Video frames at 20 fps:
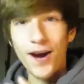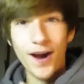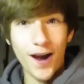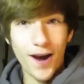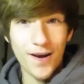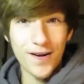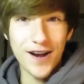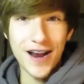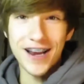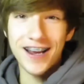
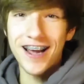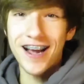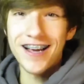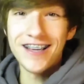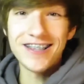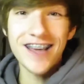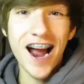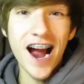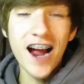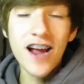Alright
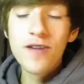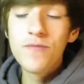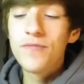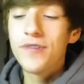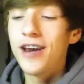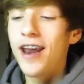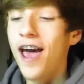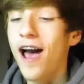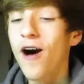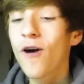guys, I
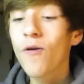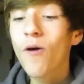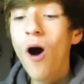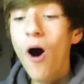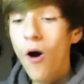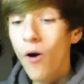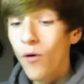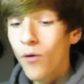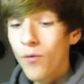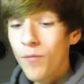am now
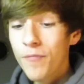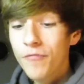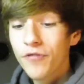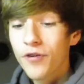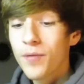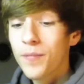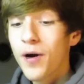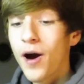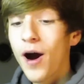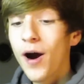home
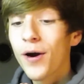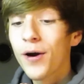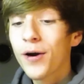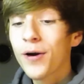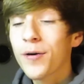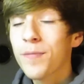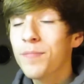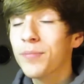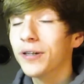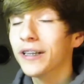from
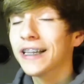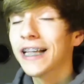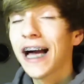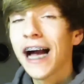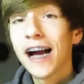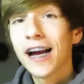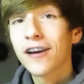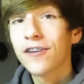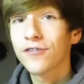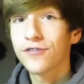our
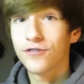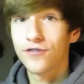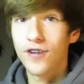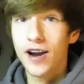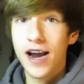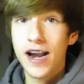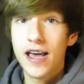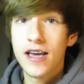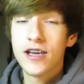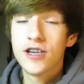Black
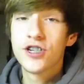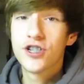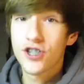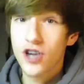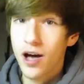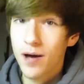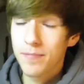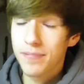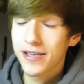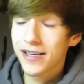Friday
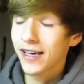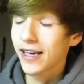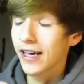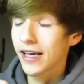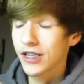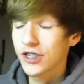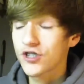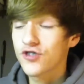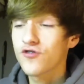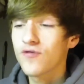shopping
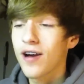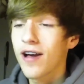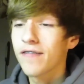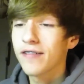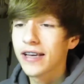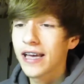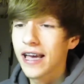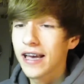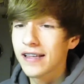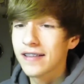
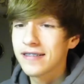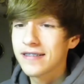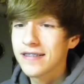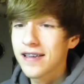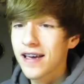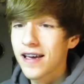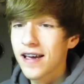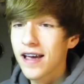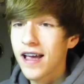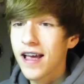
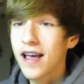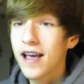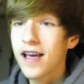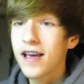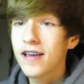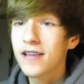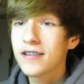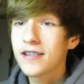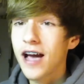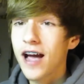extravaganza,
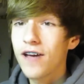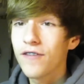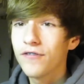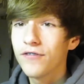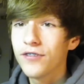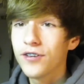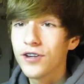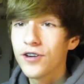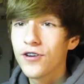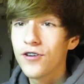and I
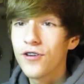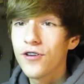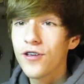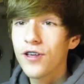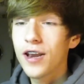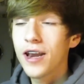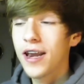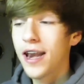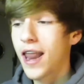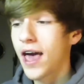
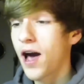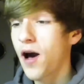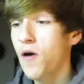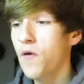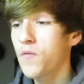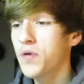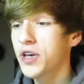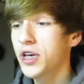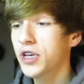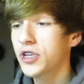figured now
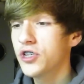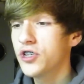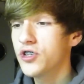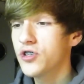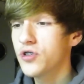we could